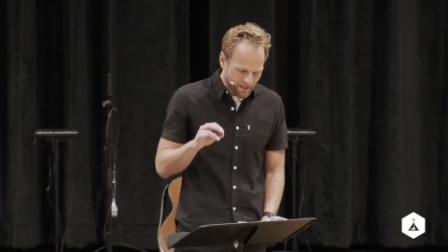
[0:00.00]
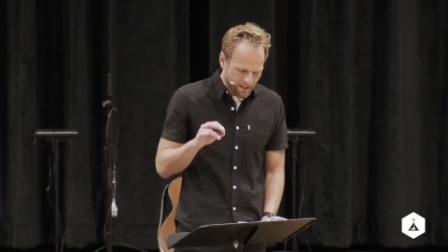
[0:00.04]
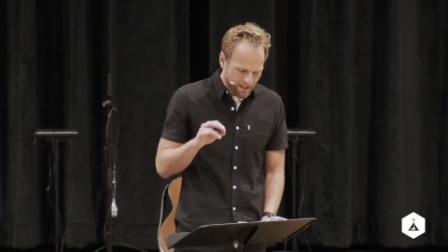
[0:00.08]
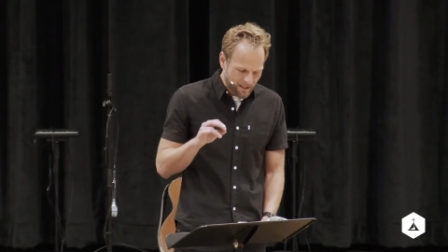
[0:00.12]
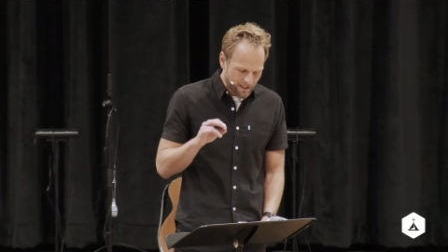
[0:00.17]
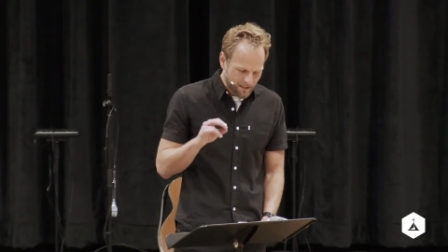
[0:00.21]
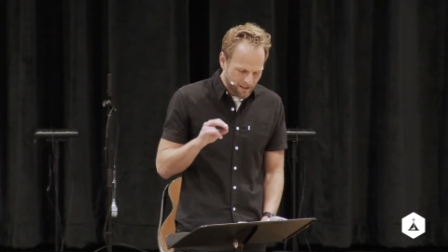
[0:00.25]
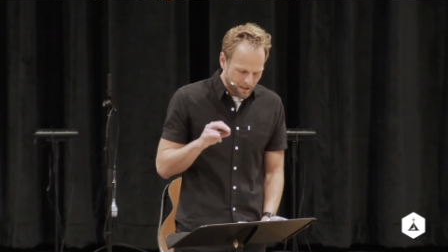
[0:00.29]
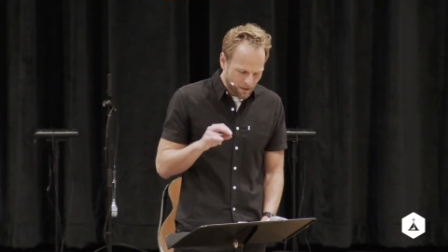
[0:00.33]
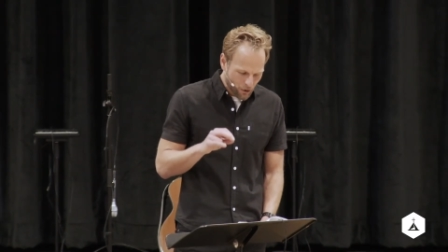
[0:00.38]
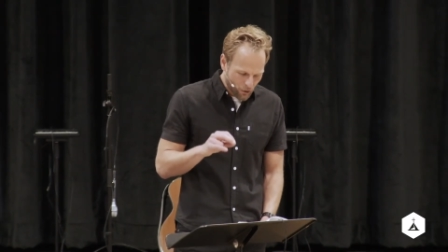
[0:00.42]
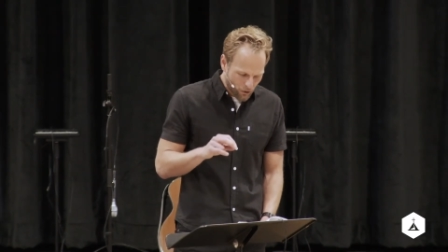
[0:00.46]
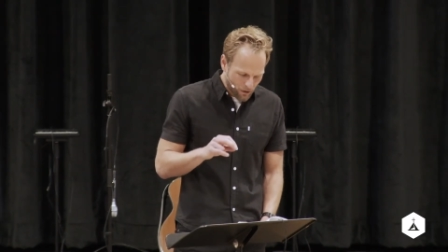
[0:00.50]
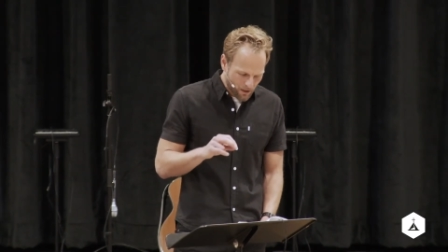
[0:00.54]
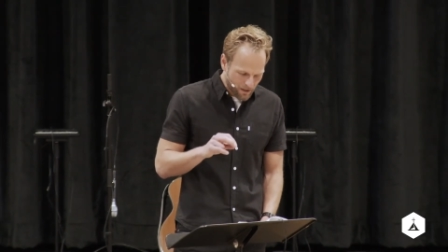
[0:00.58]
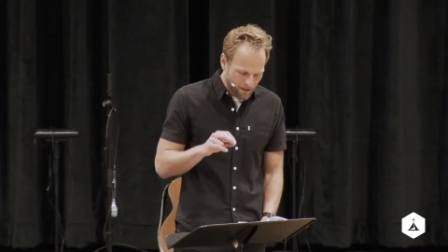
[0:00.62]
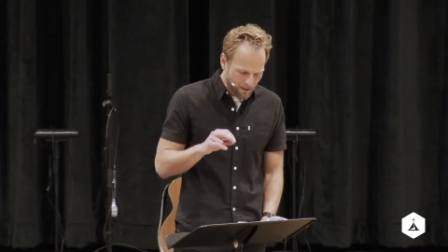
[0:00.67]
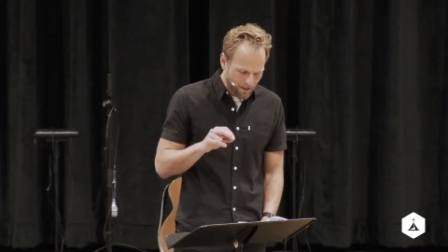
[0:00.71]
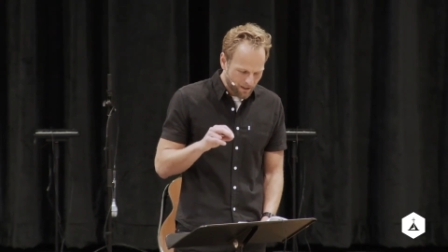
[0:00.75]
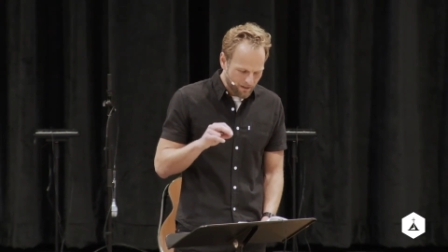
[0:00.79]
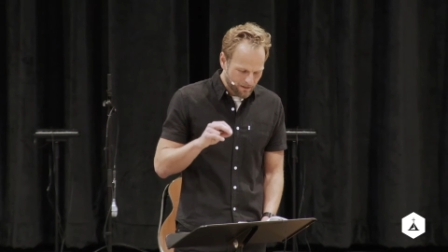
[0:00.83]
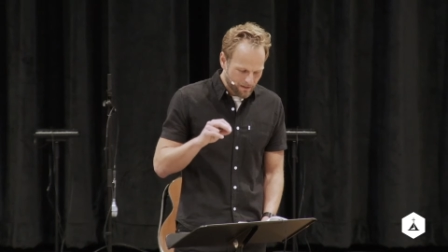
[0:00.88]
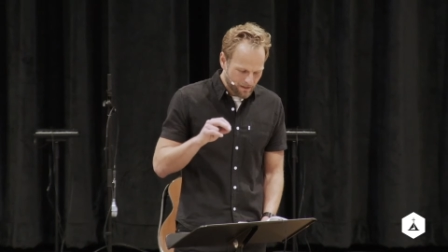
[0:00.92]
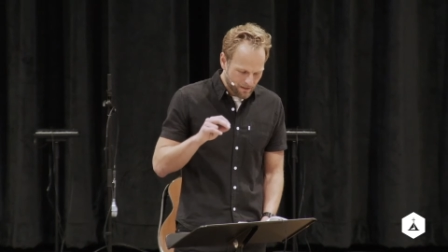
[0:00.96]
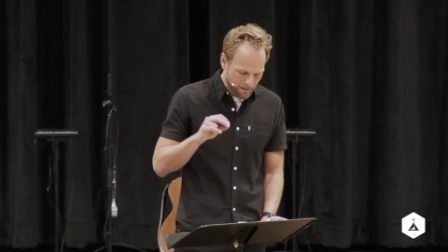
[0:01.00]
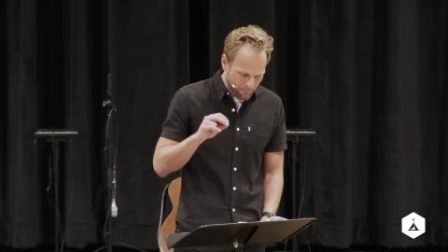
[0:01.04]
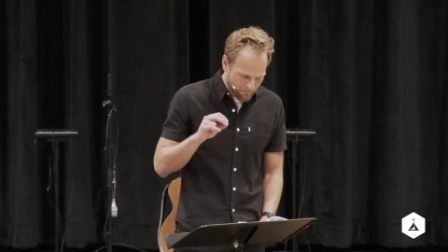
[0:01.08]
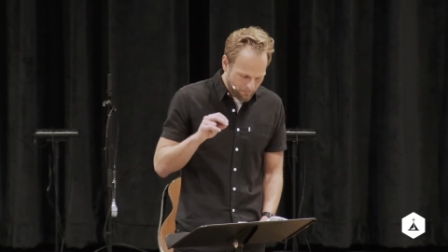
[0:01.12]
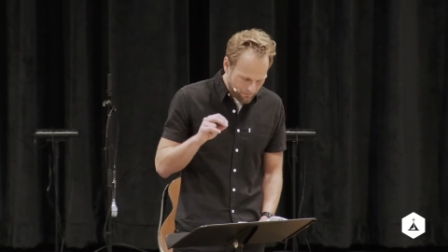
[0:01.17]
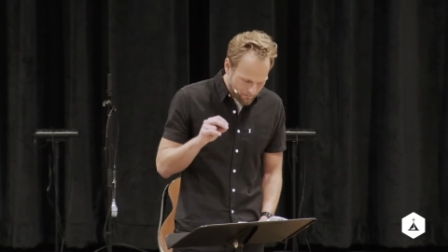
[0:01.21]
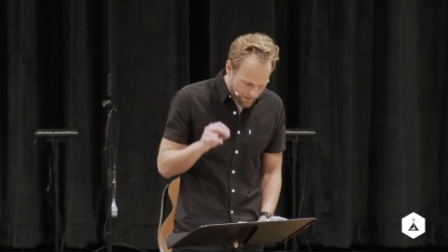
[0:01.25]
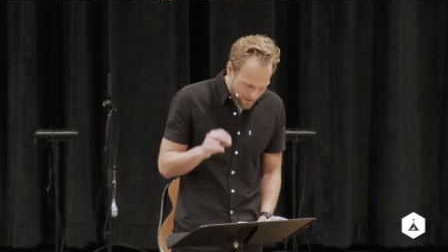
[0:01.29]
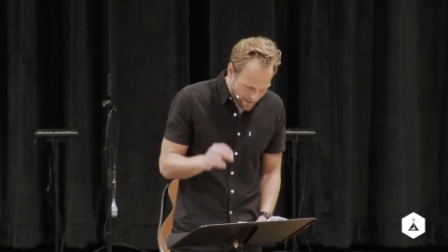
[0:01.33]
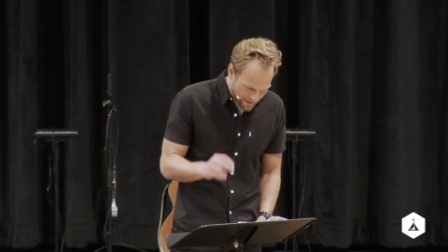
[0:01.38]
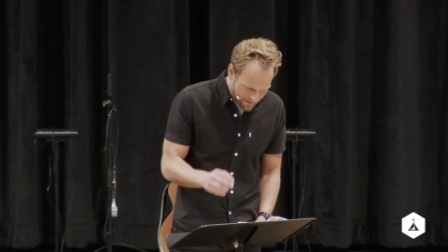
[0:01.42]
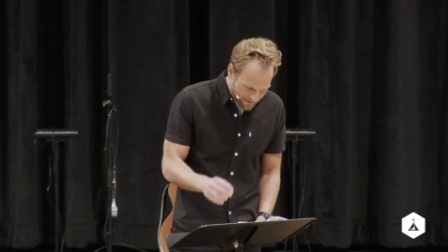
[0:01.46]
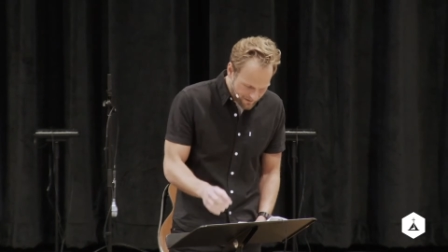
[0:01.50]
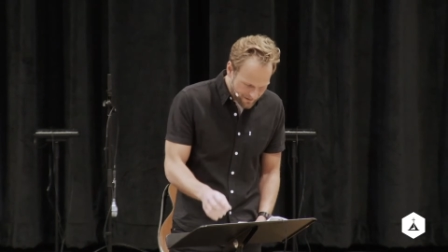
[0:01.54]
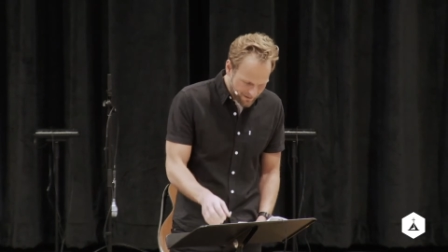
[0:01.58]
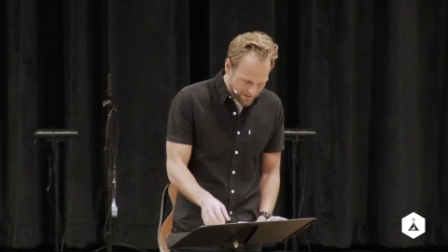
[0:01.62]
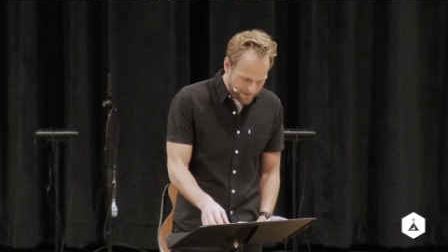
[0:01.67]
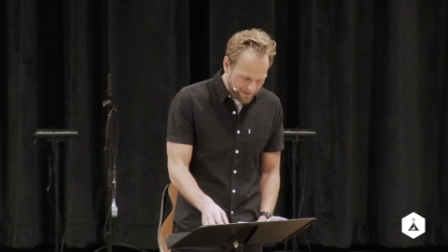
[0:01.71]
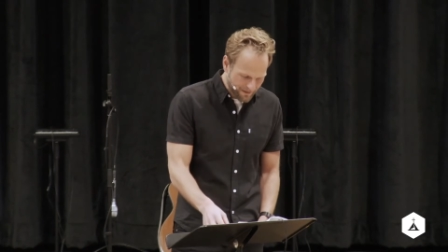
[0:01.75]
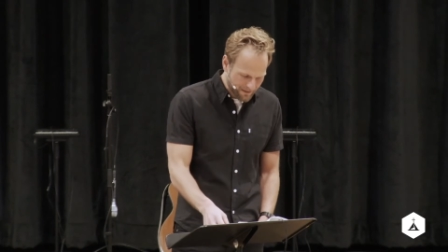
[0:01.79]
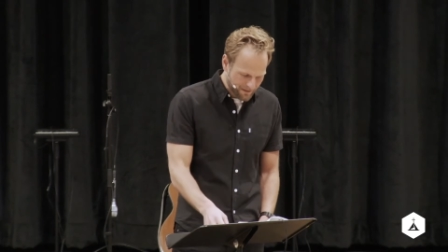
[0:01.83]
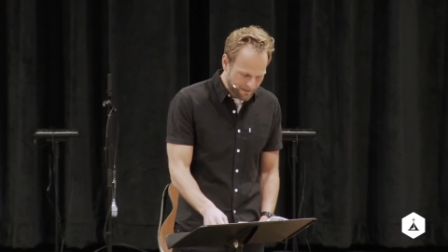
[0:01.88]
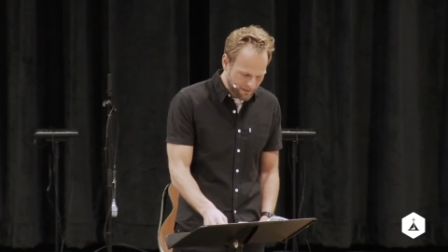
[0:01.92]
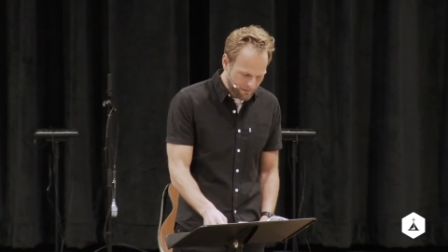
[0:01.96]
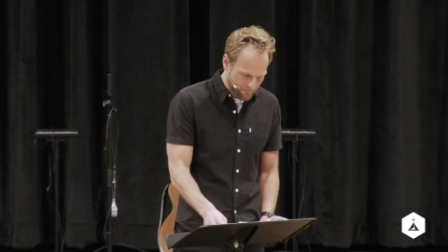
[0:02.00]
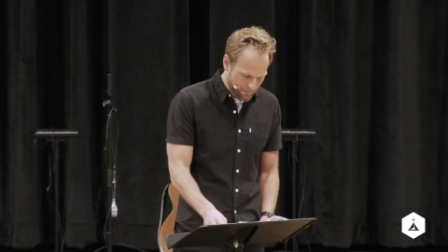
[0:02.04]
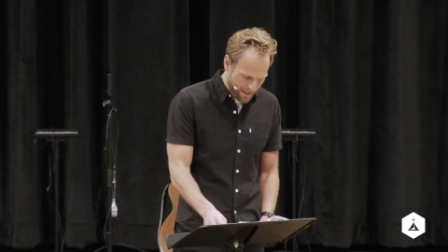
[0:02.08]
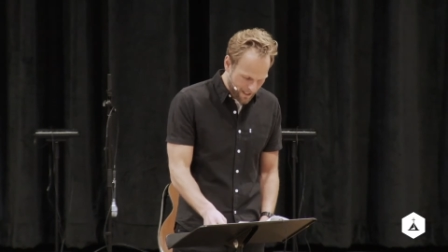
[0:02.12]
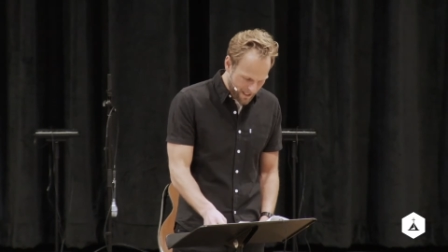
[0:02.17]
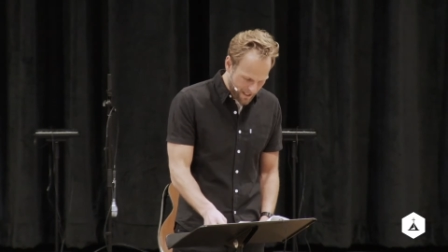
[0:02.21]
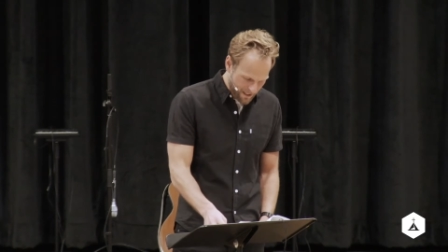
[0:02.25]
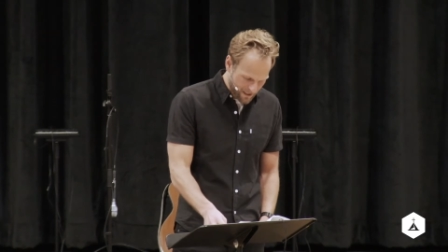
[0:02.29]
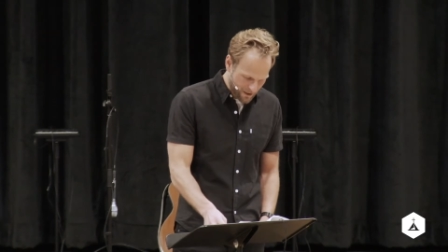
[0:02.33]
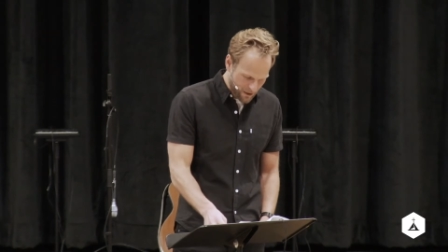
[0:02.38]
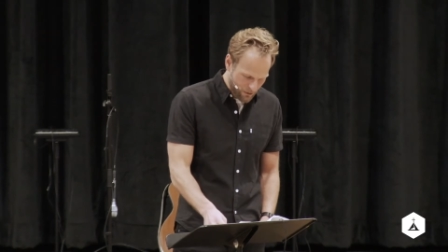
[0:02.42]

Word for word: And the Lord God commanded the man,